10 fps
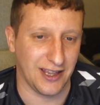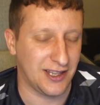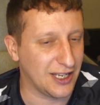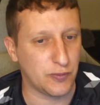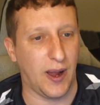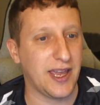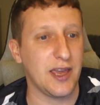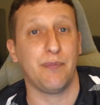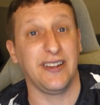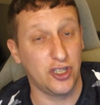despite
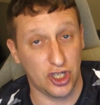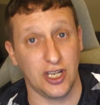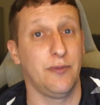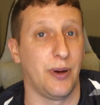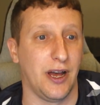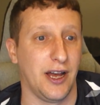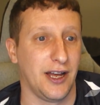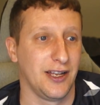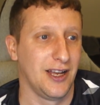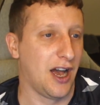it being
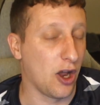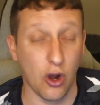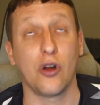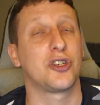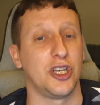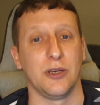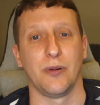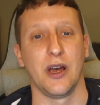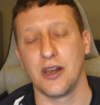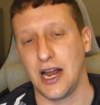cheaper, a lot
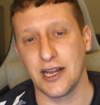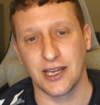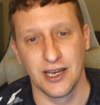cheaper, like,